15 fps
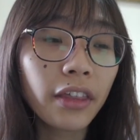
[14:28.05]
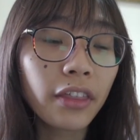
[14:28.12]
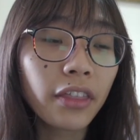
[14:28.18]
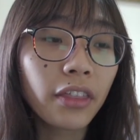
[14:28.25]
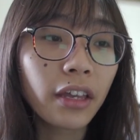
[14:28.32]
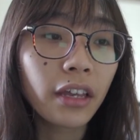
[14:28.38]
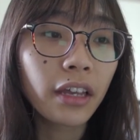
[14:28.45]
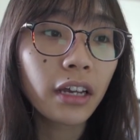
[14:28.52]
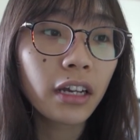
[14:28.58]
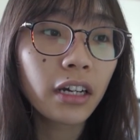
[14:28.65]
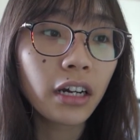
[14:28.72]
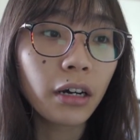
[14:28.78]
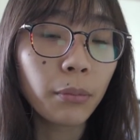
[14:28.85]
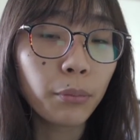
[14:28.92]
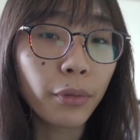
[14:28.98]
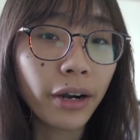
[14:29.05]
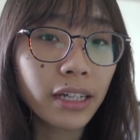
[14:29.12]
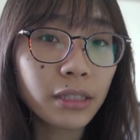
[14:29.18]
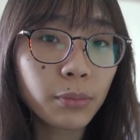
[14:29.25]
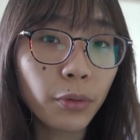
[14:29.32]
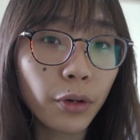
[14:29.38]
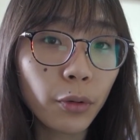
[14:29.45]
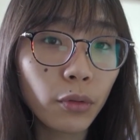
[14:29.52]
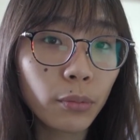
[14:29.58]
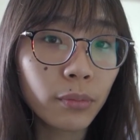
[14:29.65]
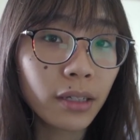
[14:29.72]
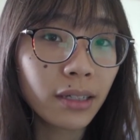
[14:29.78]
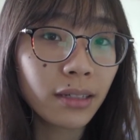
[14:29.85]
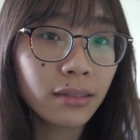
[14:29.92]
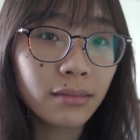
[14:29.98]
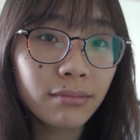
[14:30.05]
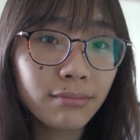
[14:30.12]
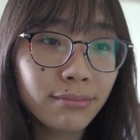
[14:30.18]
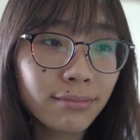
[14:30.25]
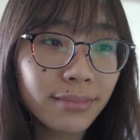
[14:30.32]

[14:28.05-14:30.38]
I think um, price point would be